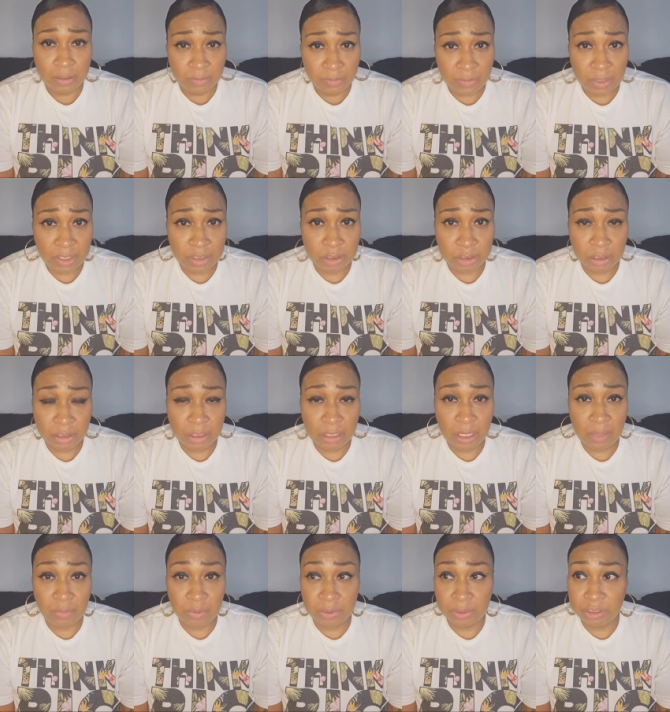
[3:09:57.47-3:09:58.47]
Make sure you're
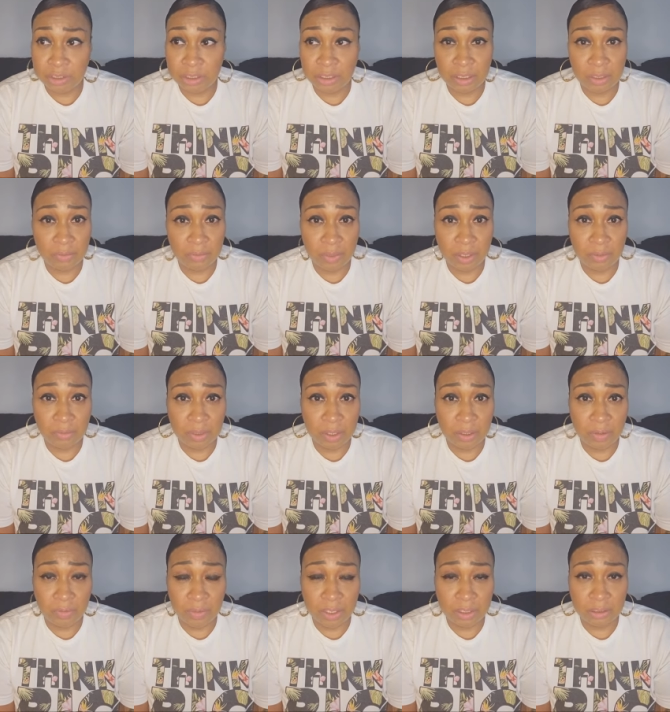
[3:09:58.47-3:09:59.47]
not bullshitting me. We're
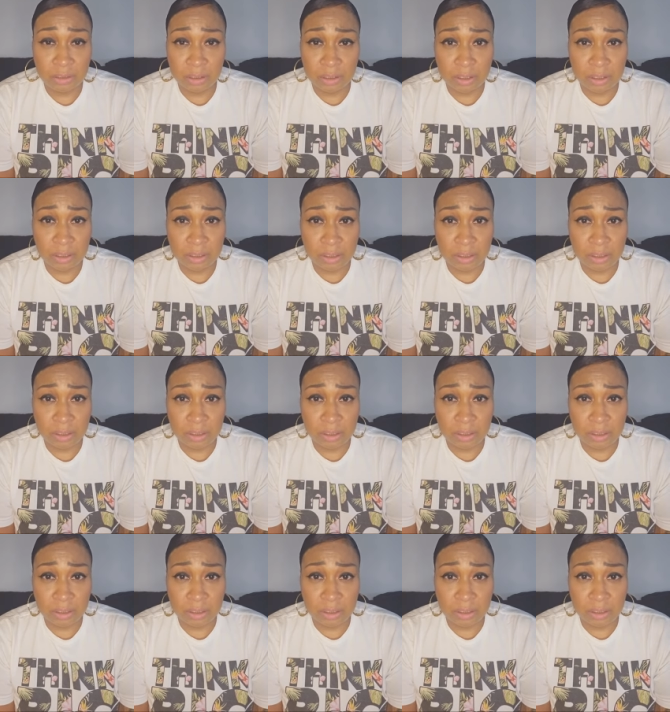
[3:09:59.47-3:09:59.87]
gonna make sure these